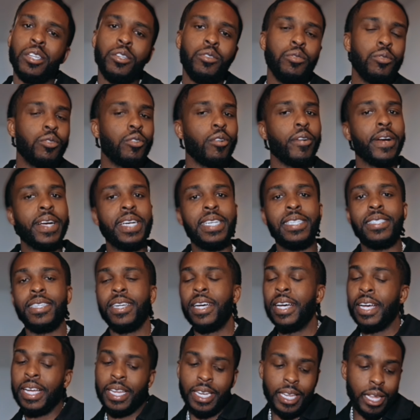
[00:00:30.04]
you crazy.
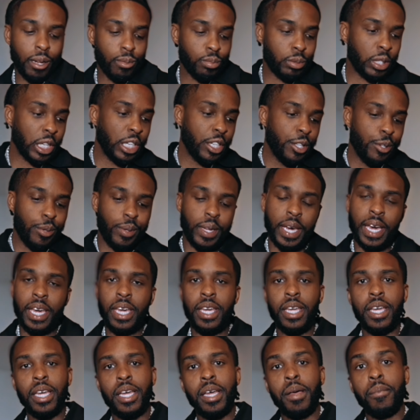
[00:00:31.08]
Let them tell you can't.
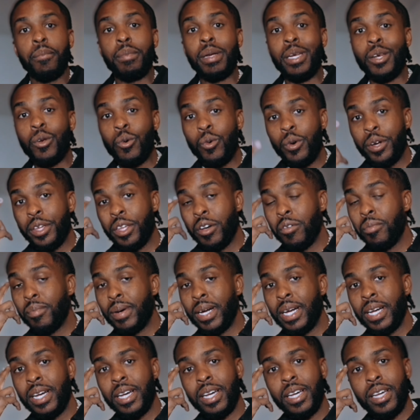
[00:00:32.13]
But knowing your
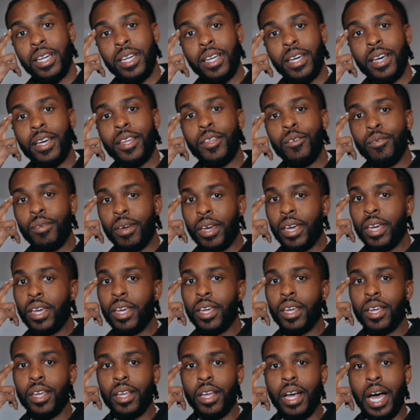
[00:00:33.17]
mind, you can.
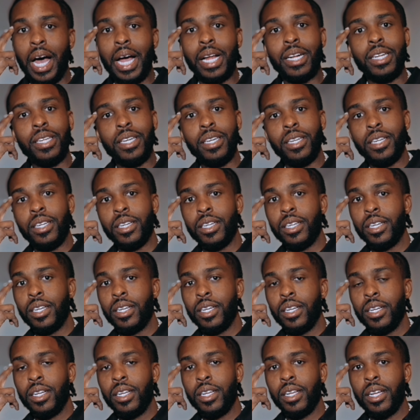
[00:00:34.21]
I did it.
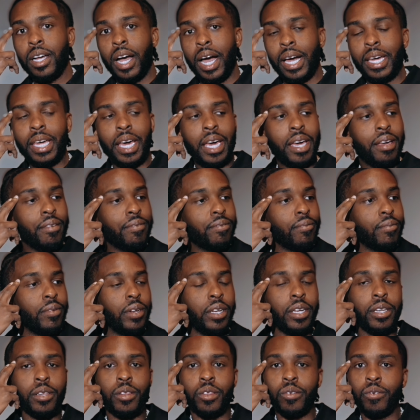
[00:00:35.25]
I came from
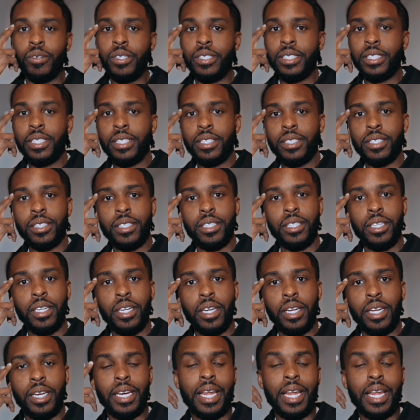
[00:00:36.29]
that 360. A